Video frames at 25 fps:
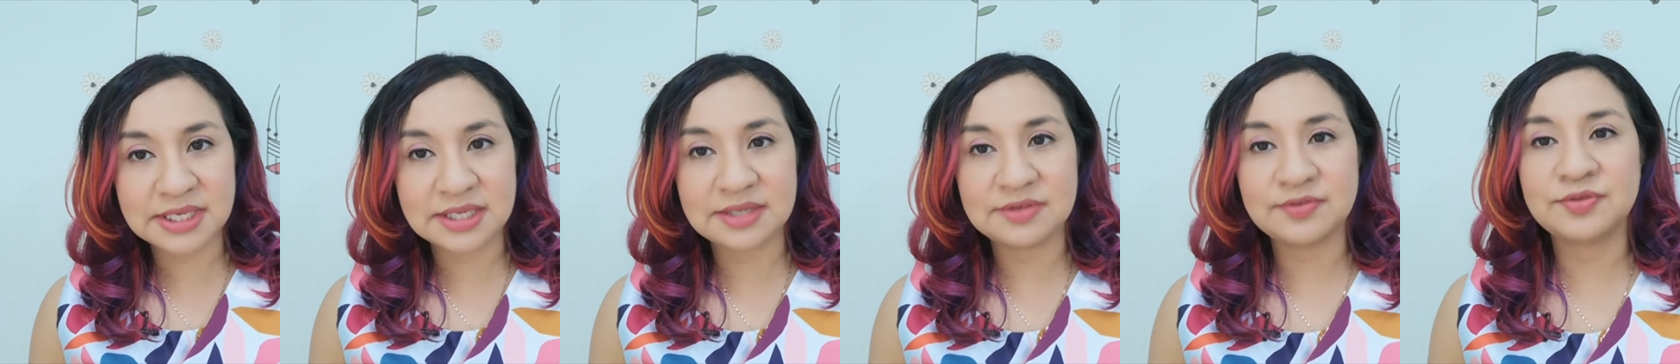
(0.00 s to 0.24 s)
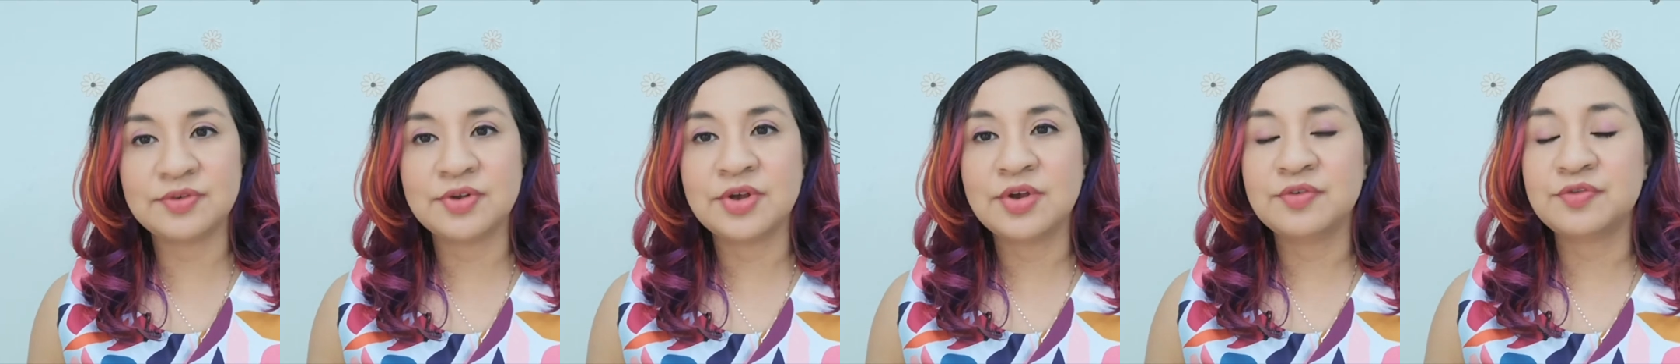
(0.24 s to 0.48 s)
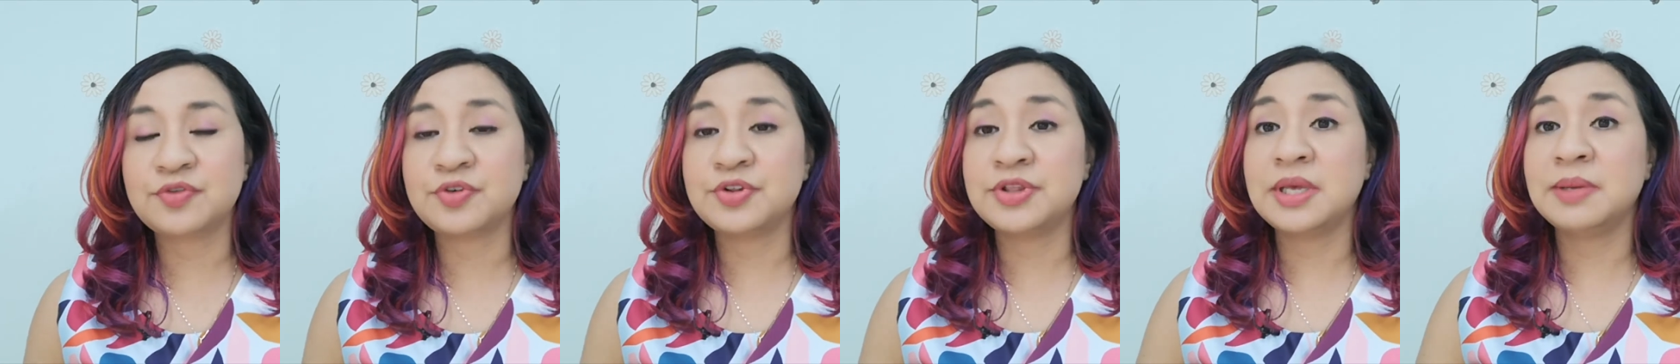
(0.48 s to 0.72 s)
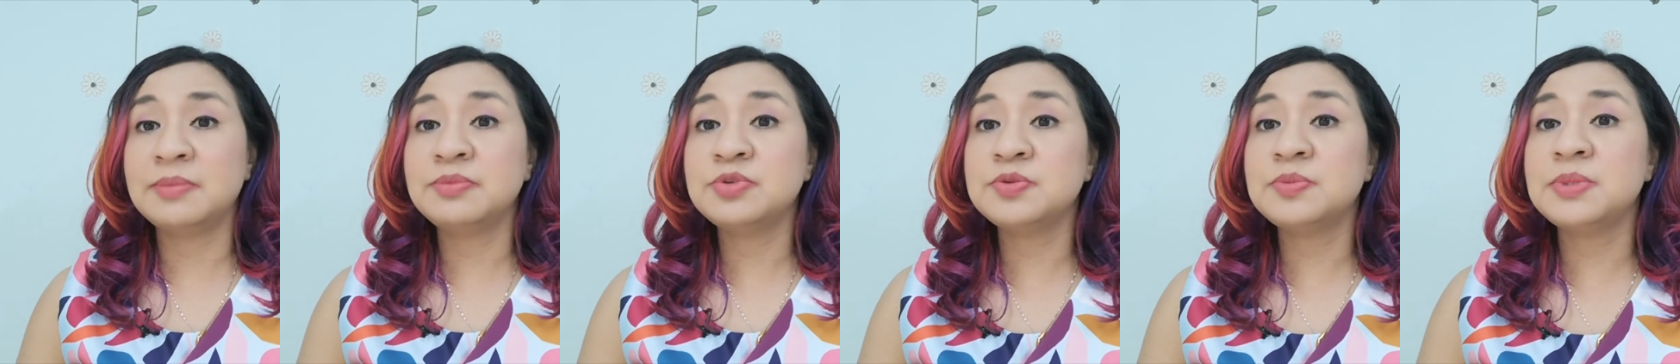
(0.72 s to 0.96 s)
and for
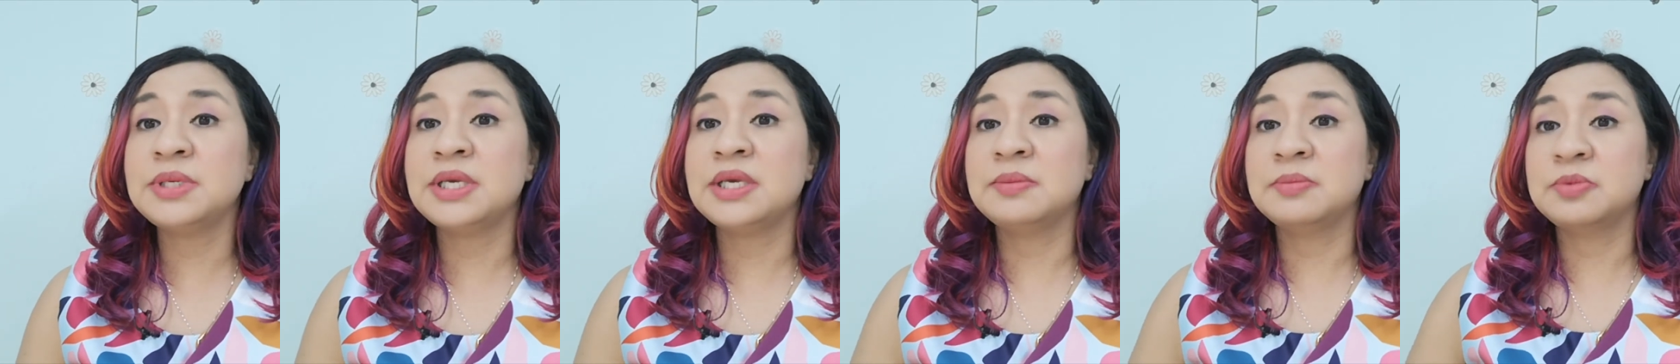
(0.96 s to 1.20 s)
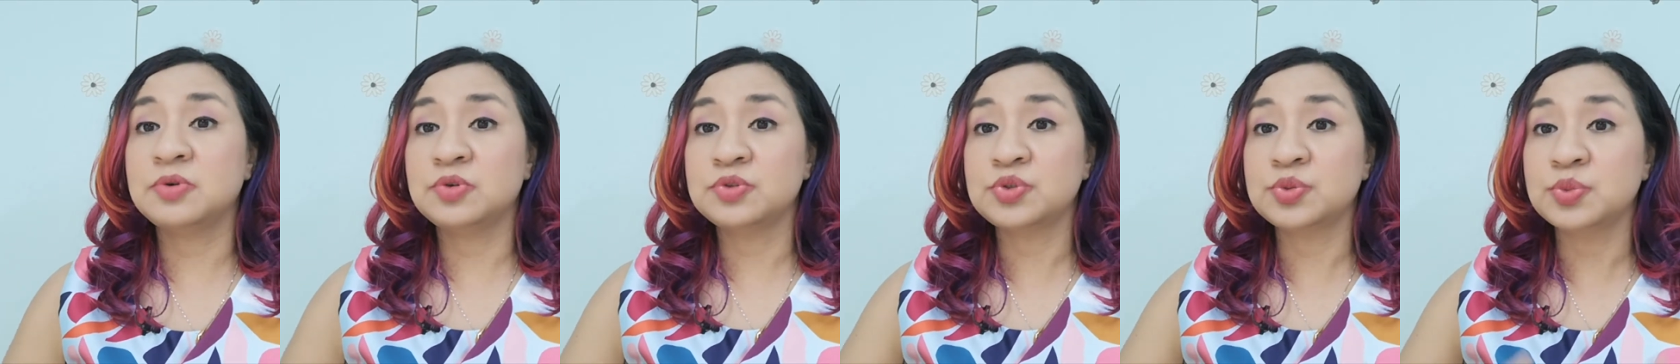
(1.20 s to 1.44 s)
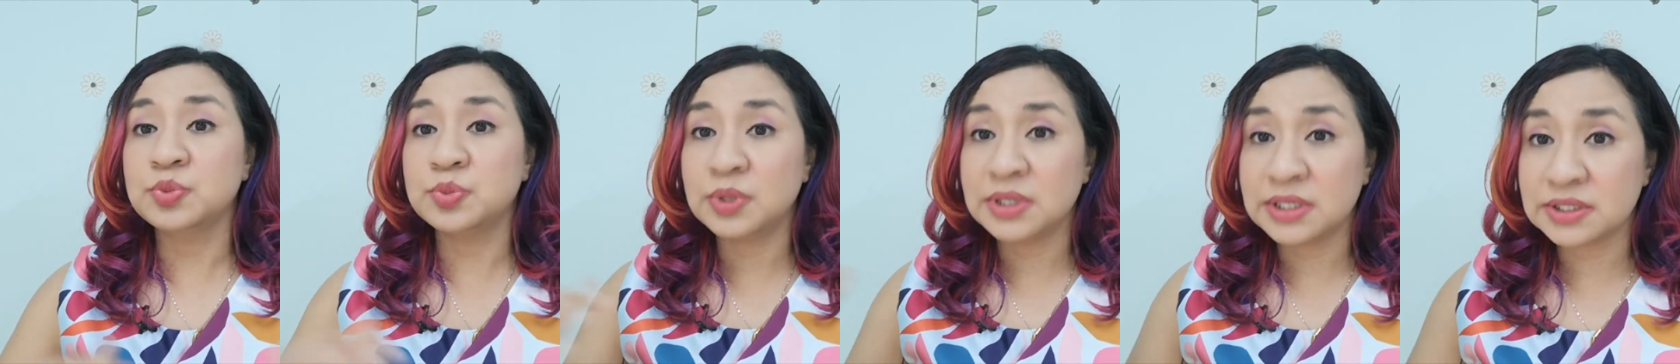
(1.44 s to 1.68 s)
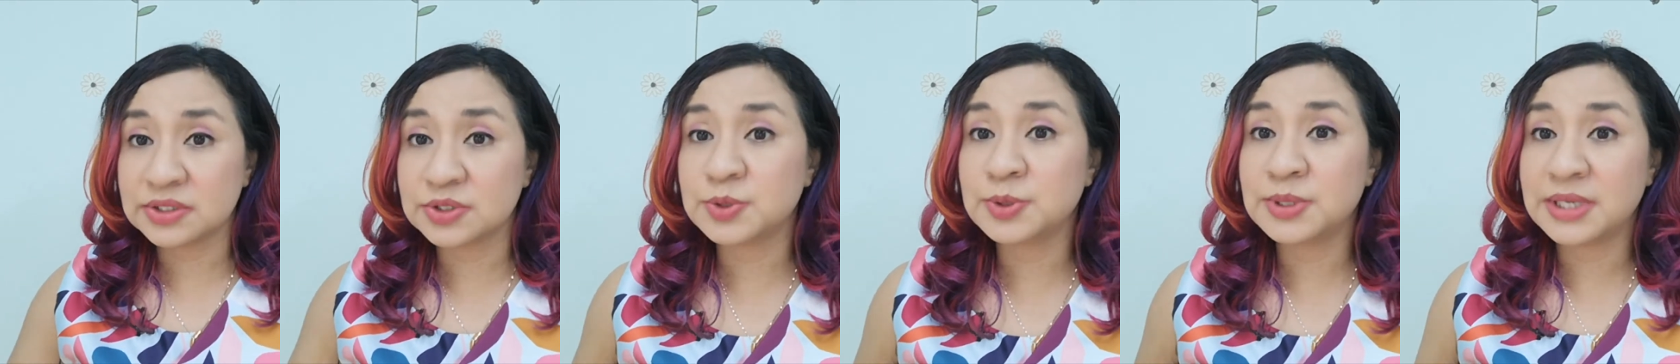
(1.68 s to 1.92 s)
them to be able to
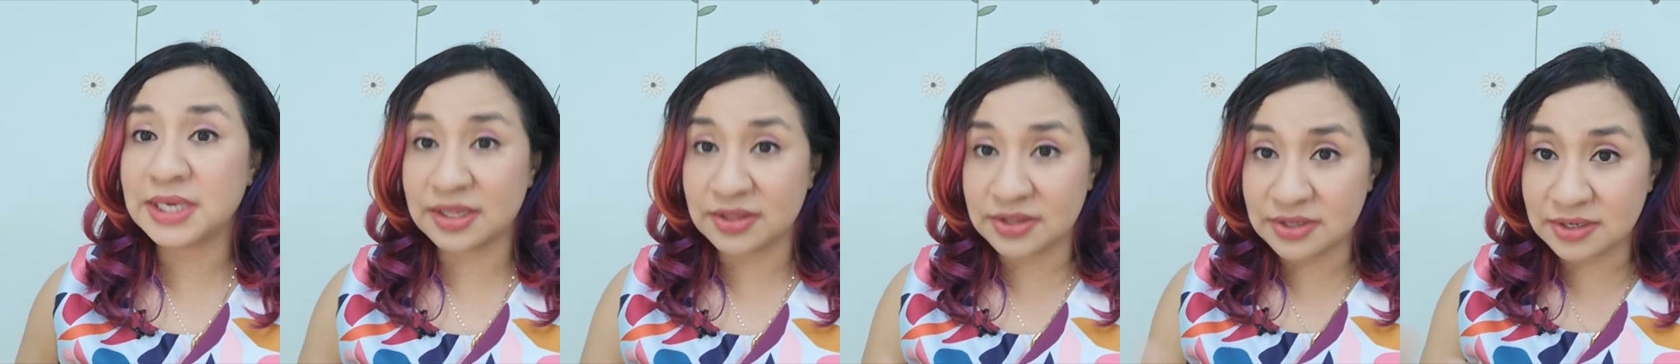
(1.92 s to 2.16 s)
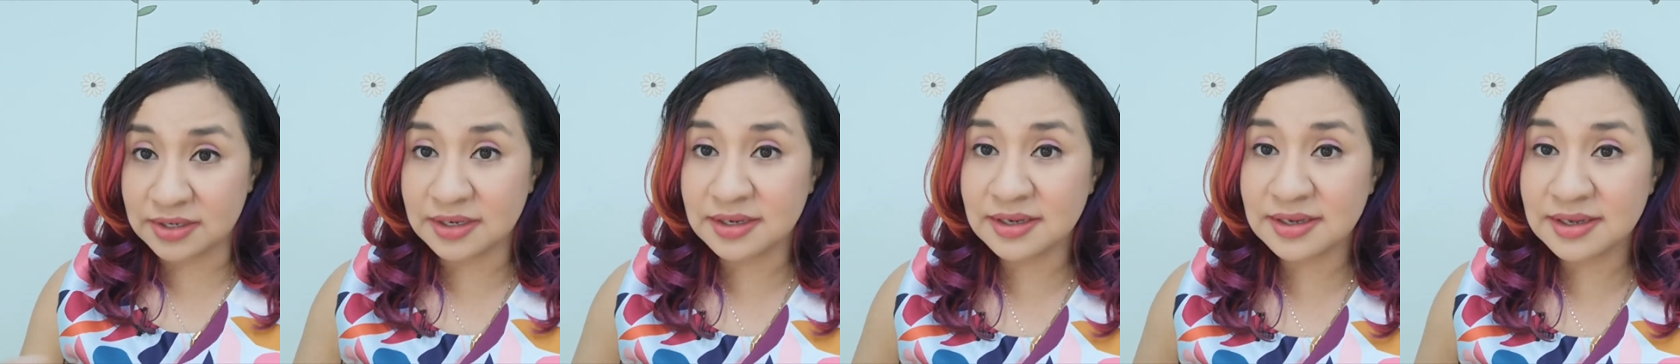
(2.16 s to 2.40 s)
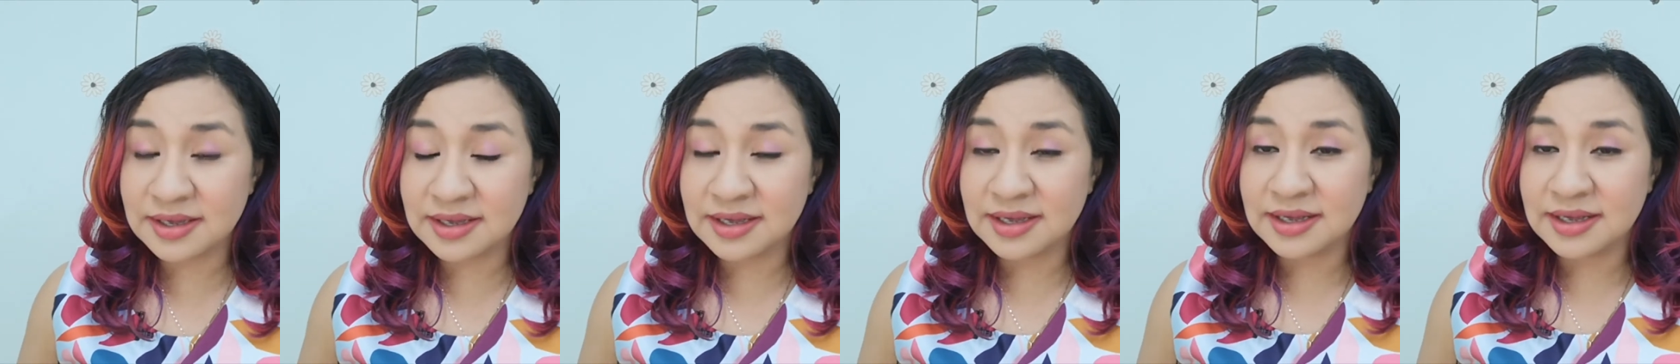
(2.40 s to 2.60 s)
work together